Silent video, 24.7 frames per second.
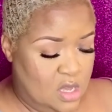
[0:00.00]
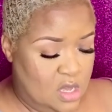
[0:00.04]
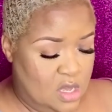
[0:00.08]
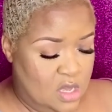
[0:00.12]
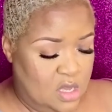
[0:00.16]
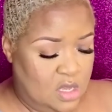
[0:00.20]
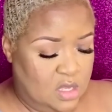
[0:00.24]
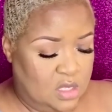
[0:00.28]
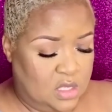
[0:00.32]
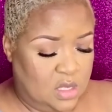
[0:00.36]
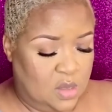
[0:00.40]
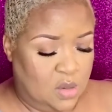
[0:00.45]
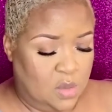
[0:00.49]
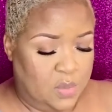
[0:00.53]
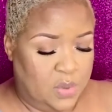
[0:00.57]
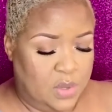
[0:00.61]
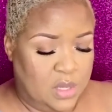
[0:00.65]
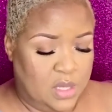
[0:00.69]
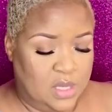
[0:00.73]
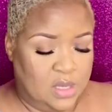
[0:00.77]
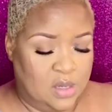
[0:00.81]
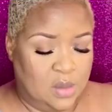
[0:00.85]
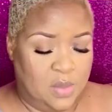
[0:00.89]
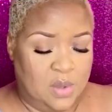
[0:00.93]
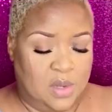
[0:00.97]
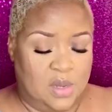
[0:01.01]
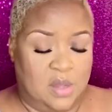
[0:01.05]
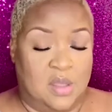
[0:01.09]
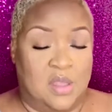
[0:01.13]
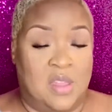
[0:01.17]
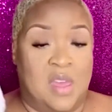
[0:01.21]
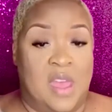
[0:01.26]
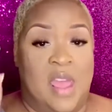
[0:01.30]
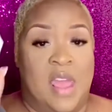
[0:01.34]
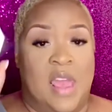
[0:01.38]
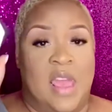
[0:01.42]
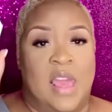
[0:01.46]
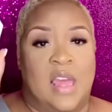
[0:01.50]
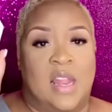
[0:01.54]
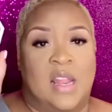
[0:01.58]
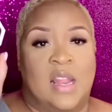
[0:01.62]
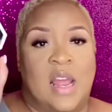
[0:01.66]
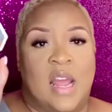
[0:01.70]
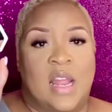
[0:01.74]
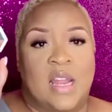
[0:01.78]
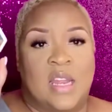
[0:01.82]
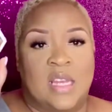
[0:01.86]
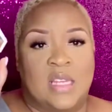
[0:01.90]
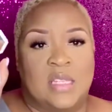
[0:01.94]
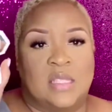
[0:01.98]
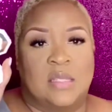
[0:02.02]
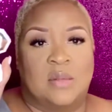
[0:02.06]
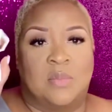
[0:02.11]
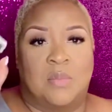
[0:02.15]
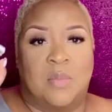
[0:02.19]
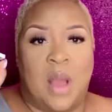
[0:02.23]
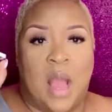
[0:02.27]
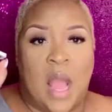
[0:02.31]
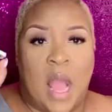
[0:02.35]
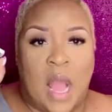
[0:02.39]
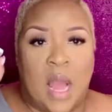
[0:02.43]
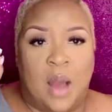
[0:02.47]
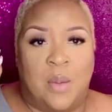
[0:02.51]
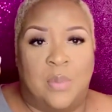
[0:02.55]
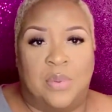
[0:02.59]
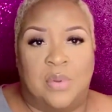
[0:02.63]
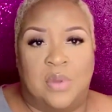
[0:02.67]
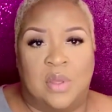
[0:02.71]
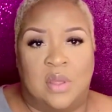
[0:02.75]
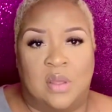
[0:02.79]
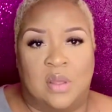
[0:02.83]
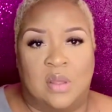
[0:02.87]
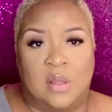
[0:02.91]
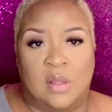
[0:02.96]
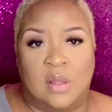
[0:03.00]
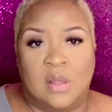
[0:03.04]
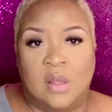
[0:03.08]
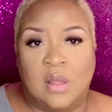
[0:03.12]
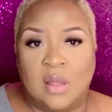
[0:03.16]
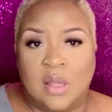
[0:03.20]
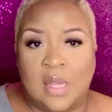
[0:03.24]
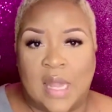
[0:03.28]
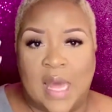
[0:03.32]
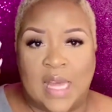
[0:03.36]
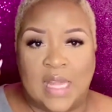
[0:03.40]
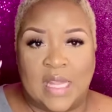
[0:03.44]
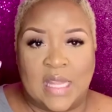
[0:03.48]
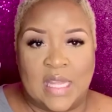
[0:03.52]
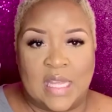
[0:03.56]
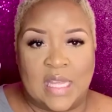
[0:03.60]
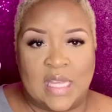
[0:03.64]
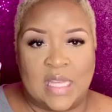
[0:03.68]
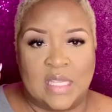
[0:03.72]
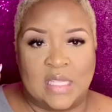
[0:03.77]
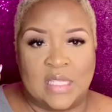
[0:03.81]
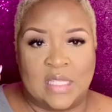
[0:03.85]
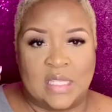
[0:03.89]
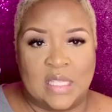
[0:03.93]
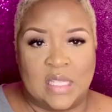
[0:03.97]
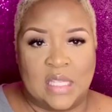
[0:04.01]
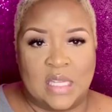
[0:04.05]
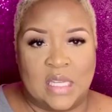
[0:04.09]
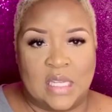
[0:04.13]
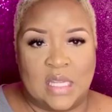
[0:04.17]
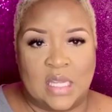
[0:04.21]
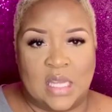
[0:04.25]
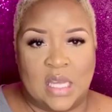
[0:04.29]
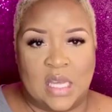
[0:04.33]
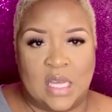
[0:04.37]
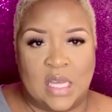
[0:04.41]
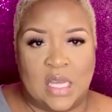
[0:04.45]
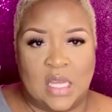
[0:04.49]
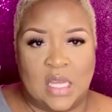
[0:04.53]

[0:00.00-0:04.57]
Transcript: So I'm going to put a little bit of that. I need some pop like this. See, look at that.